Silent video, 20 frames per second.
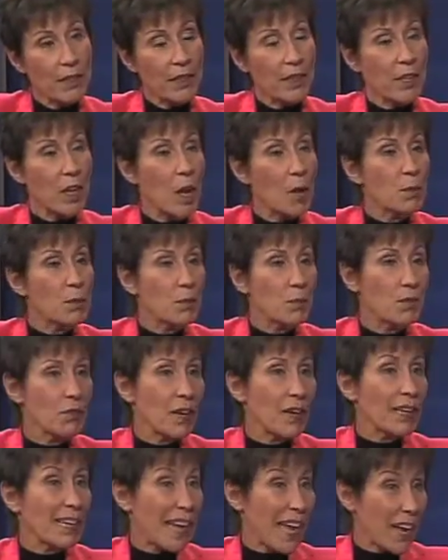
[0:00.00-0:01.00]
It helps
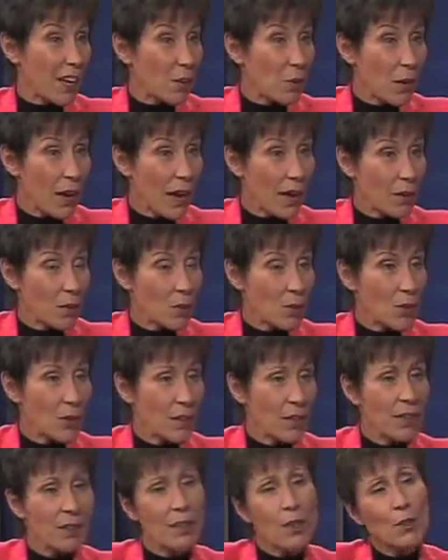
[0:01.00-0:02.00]
prevent cataracts.
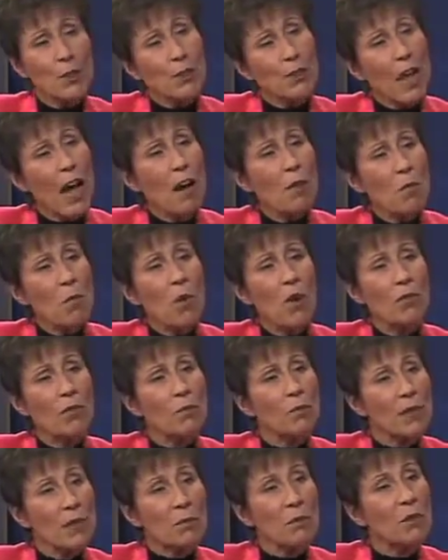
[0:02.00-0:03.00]
It does a lot more
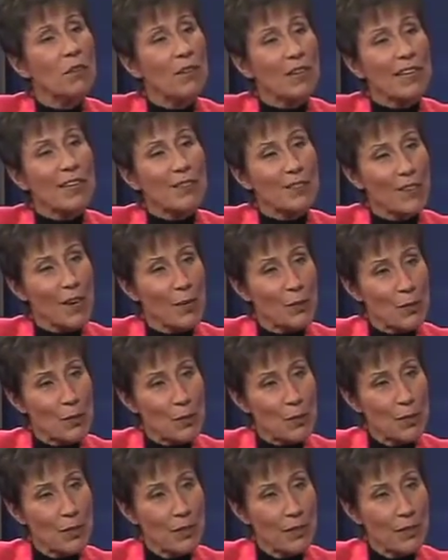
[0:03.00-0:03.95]
than people think it does.